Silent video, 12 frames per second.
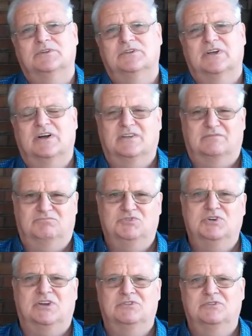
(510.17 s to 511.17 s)
5.
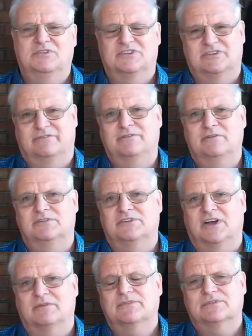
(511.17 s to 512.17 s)
You can do this a few
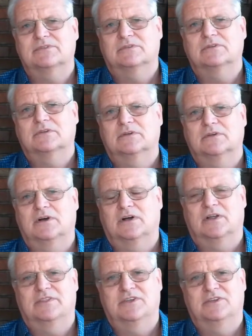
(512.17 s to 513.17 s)
times.
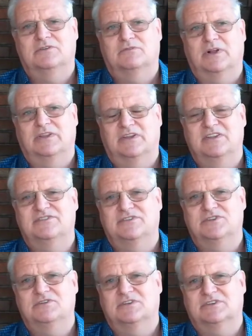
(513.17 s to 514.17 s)
I think one needs to
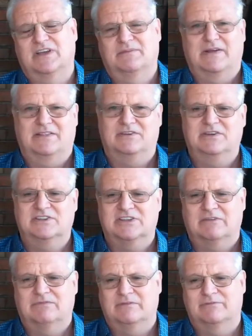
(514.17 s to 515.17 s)
do it, say, about 3
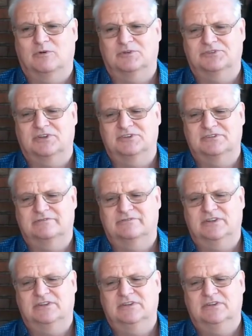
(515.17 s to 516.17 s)
times before it starts
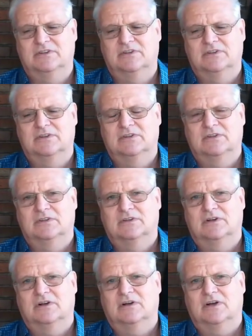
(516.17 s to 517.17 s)
affecting.
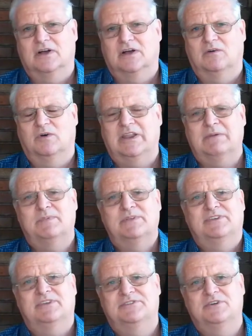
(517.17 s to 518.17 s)
What
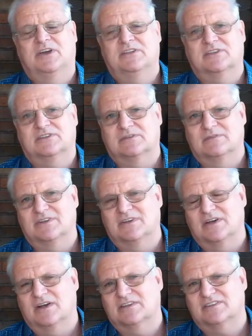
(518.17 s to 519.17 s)
happens is you get this
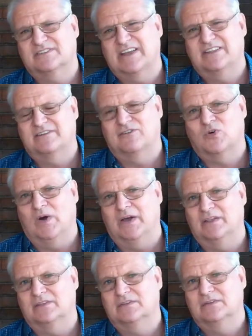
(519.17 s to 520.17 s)
a state of
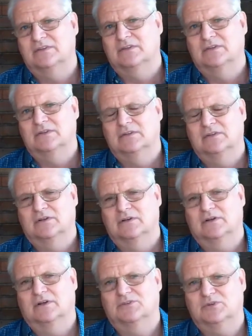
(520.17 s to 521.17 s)
quiet,
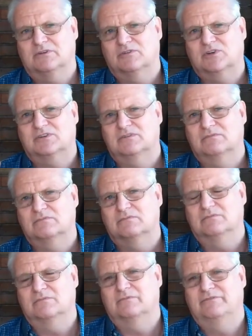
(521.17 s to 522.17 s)
a sort of
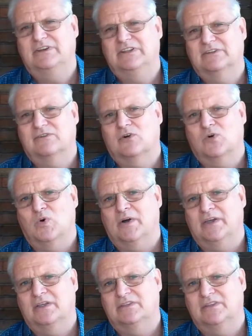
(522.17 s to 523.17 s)
feeling of
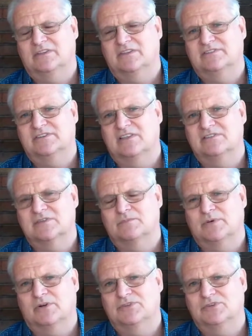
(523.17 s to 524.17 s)
quiet that descends
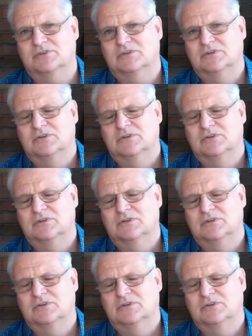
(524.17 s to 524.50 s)
upon you.